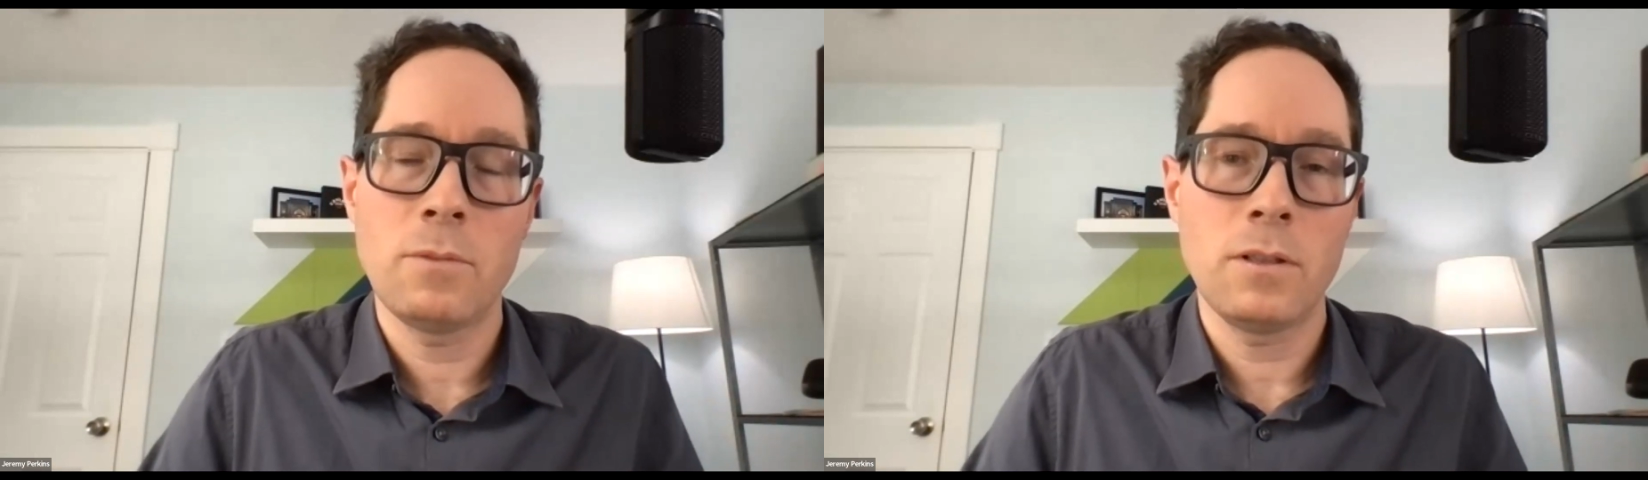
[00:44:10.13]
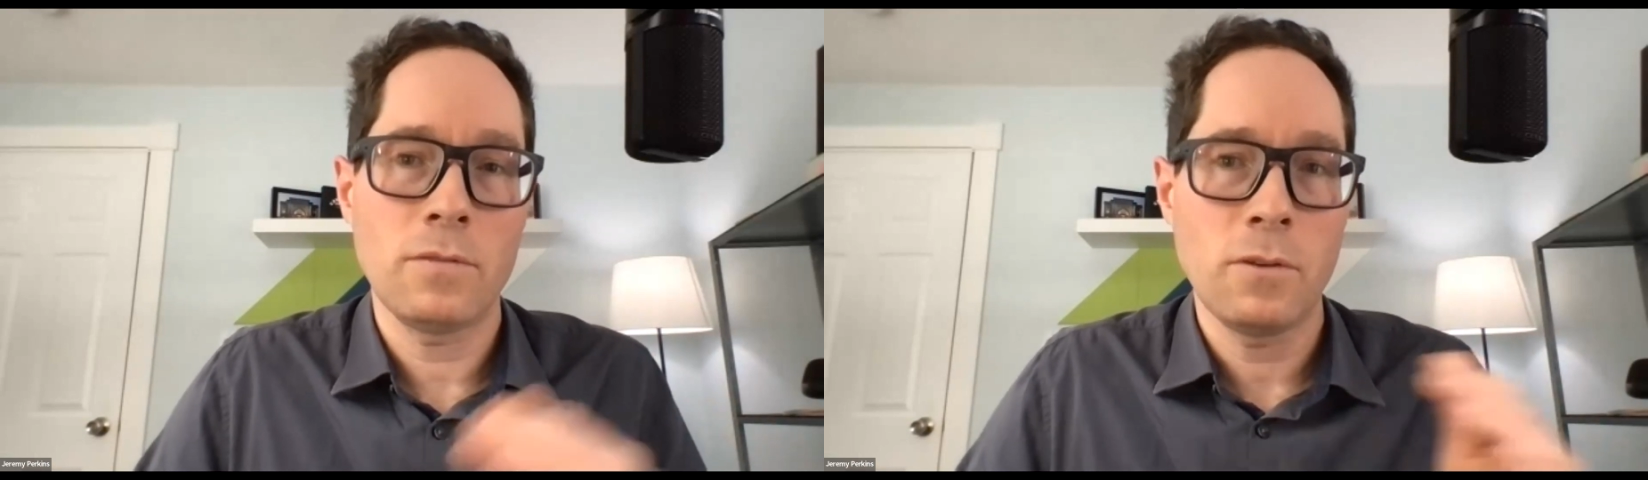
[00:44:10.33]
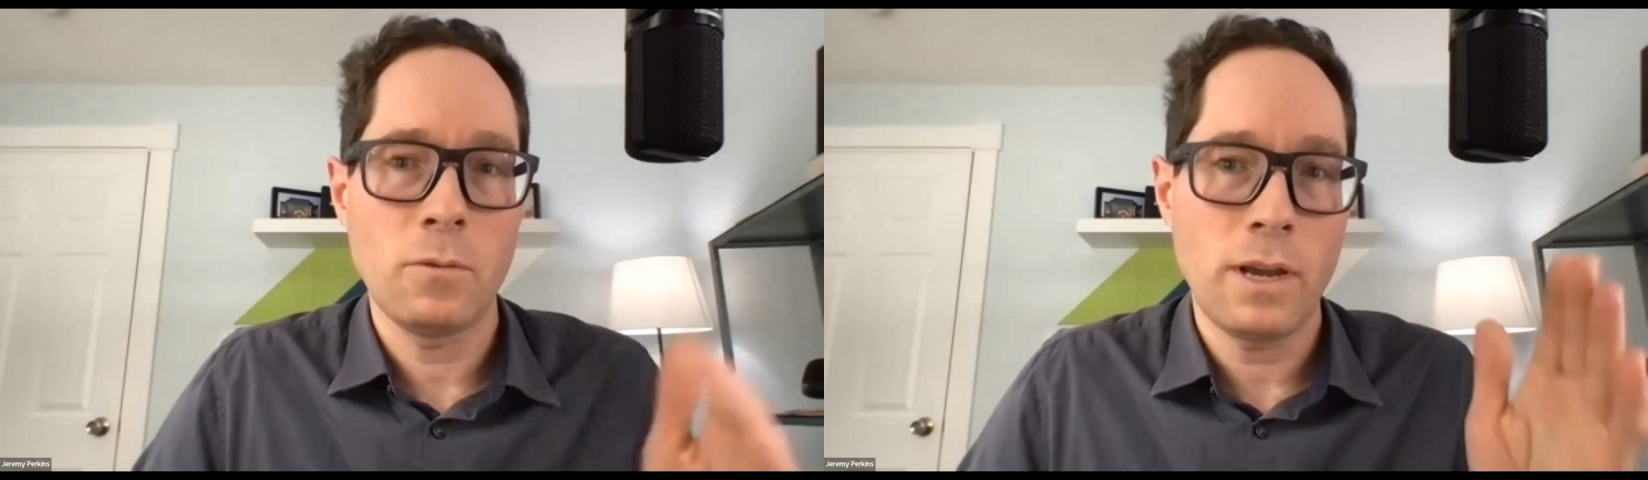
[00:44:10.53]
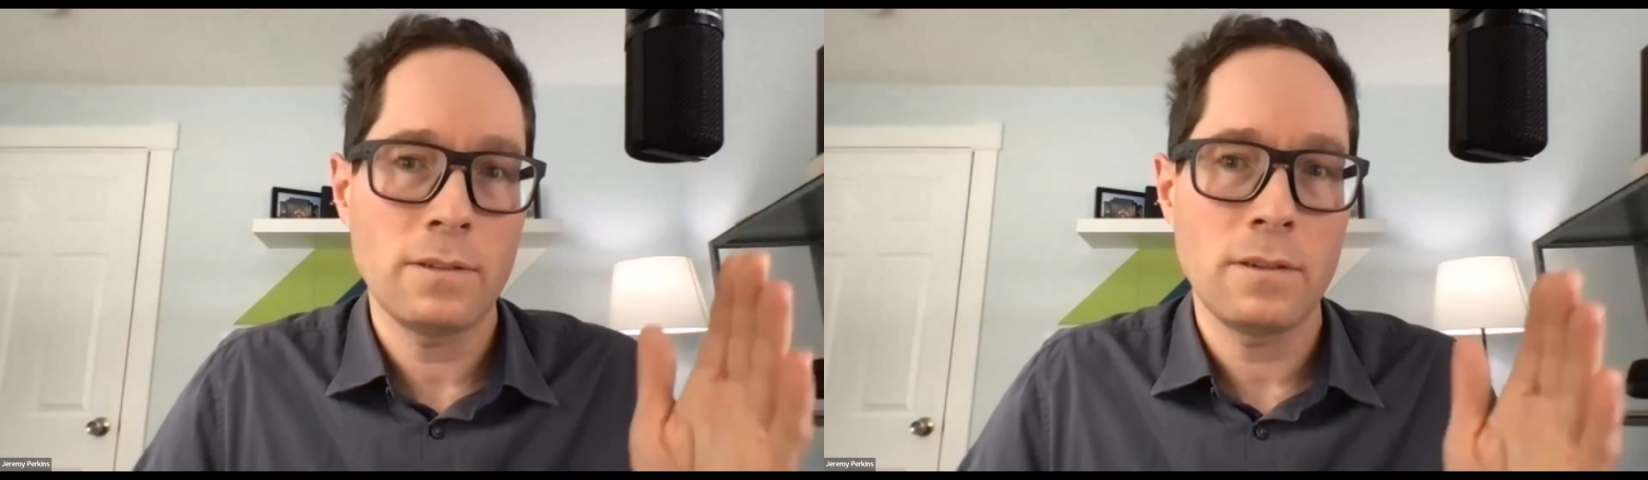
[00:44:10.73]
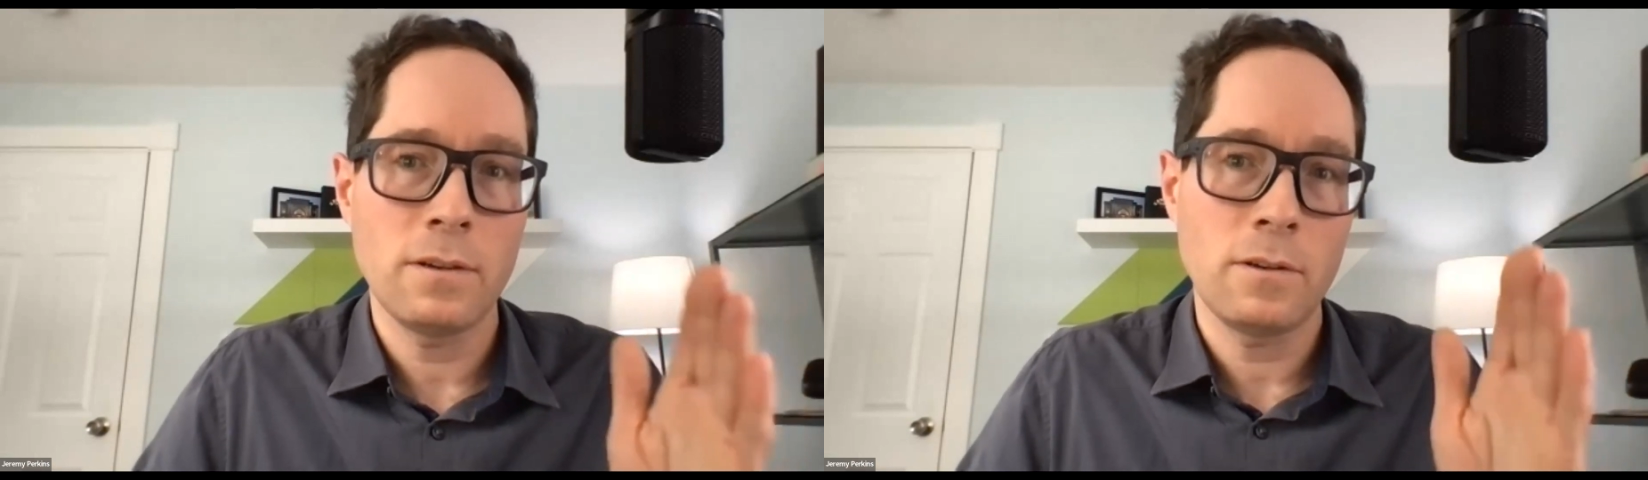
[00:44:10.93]
We look for
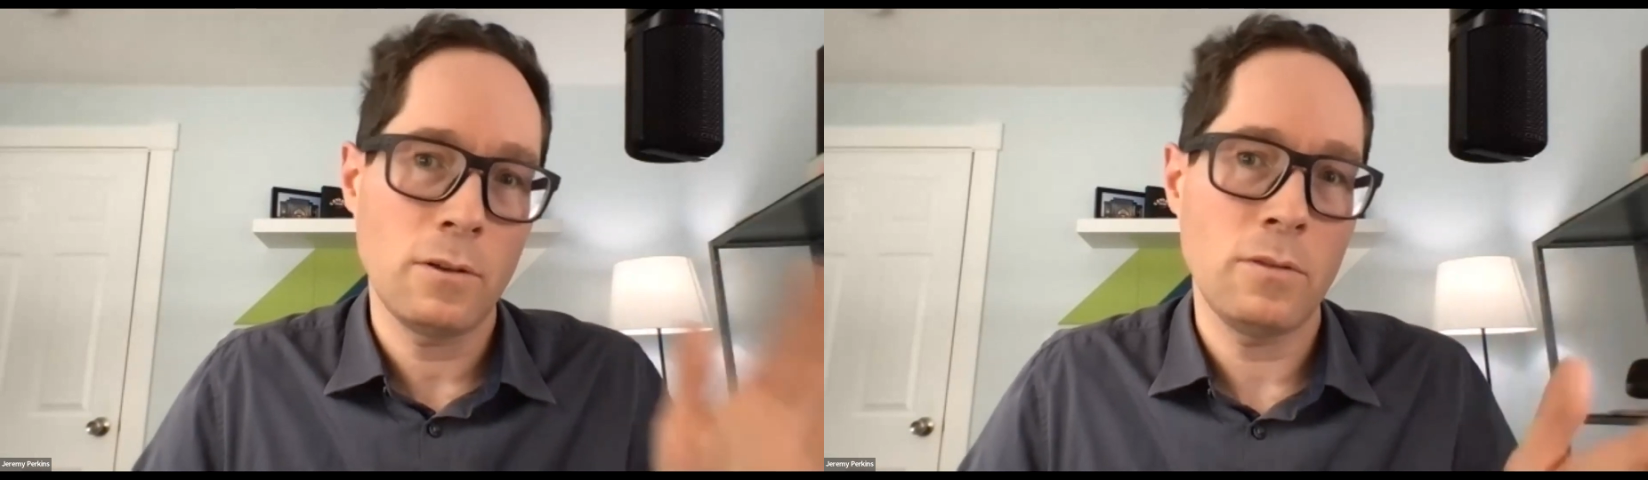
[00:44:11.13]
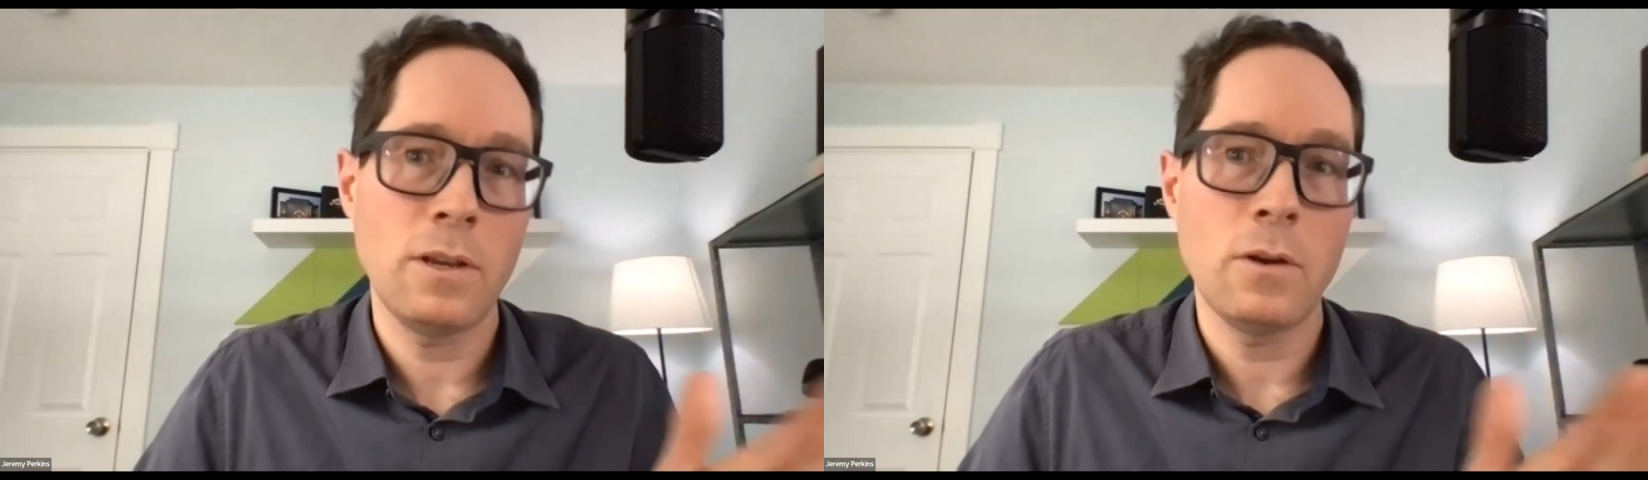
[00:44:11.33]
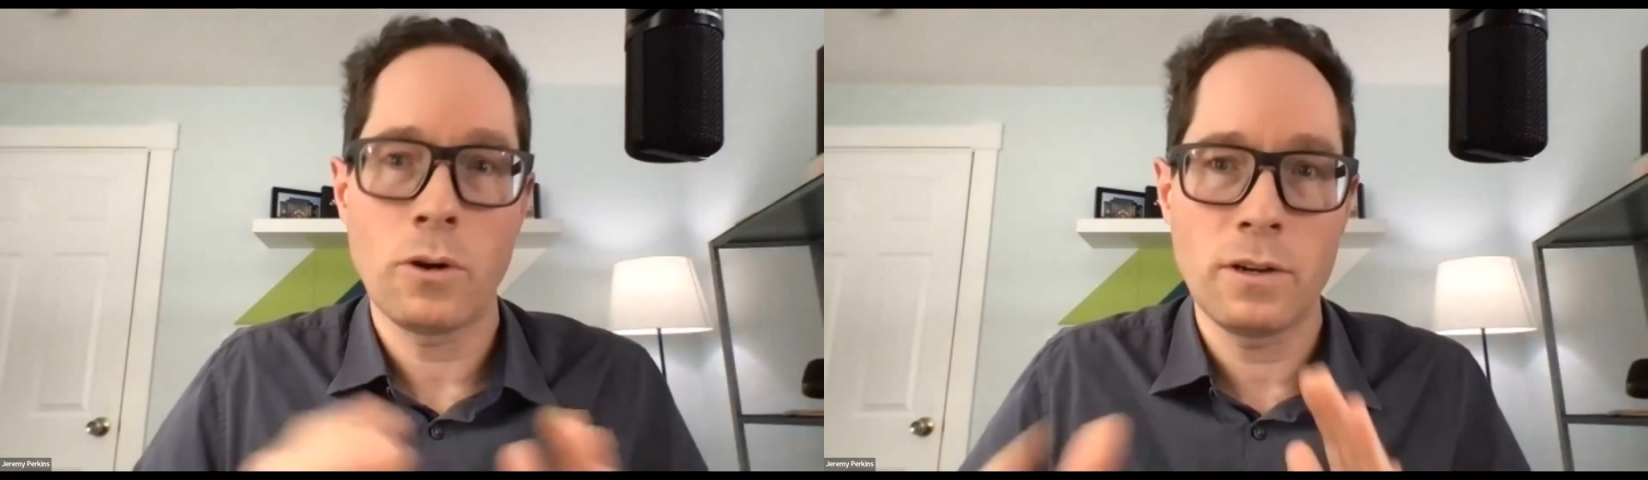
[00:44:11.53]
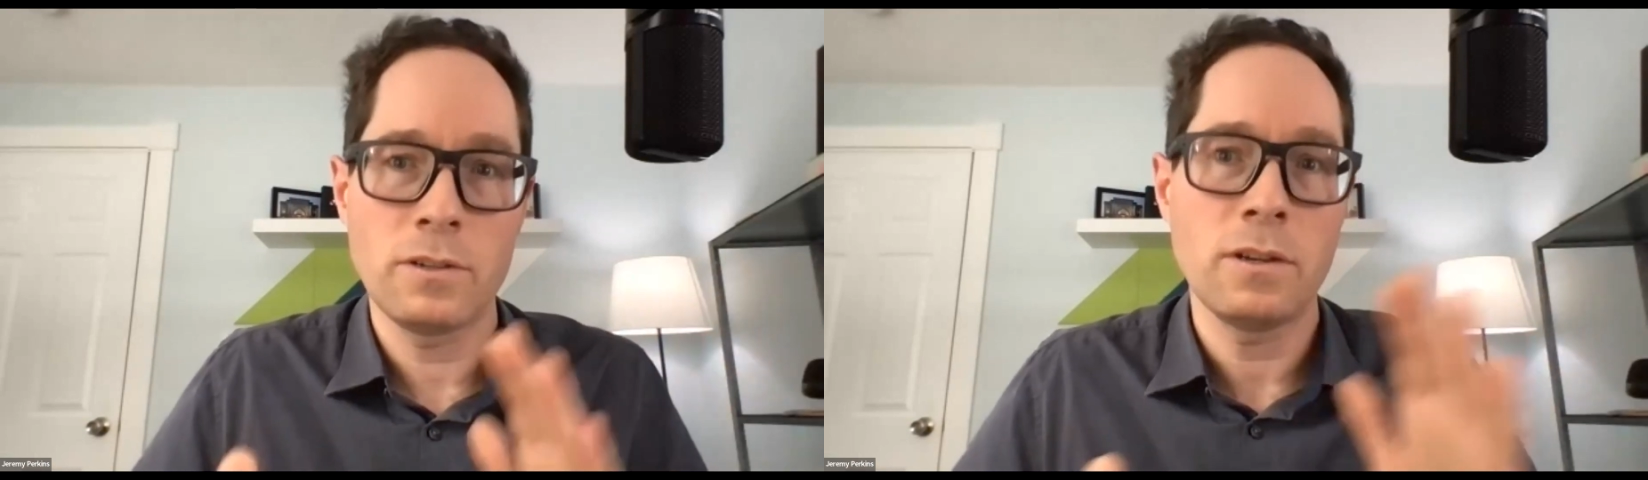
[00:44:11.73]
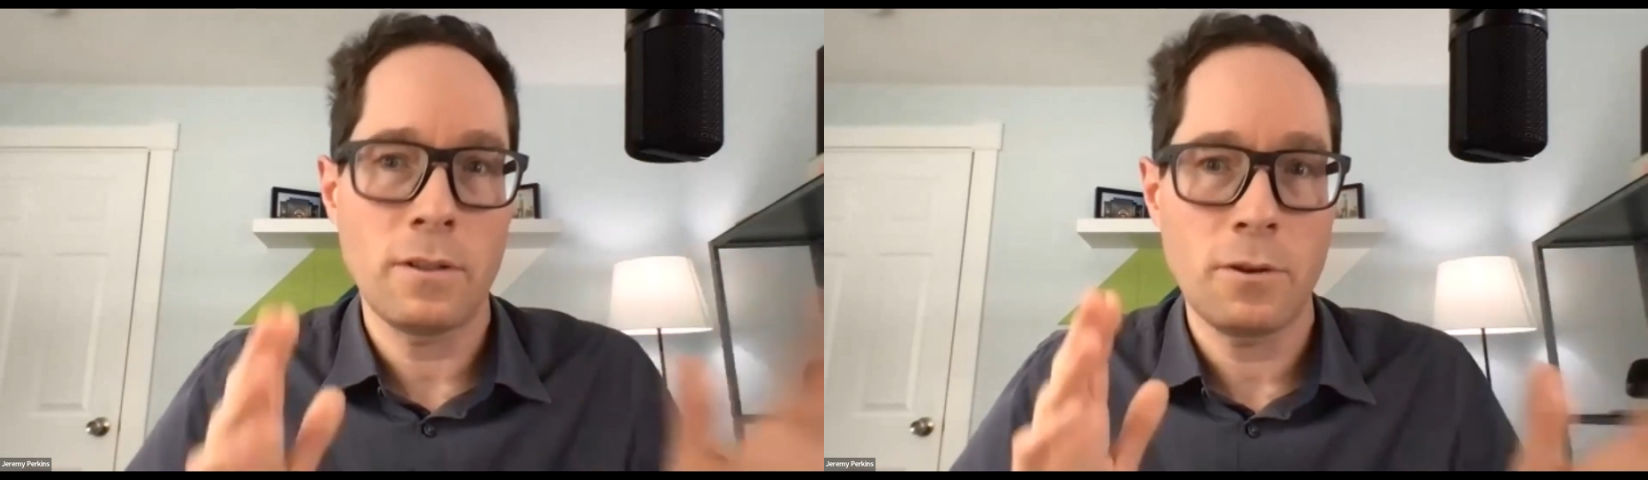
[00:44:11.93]
ways to include the
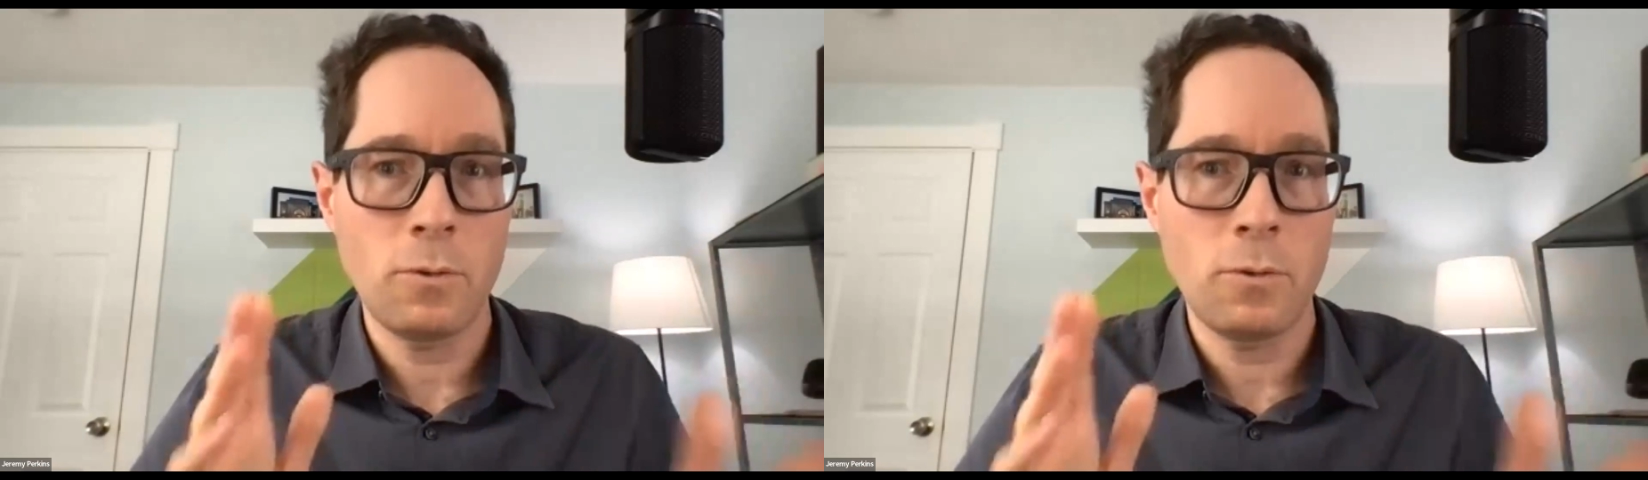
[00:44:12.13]
orange in other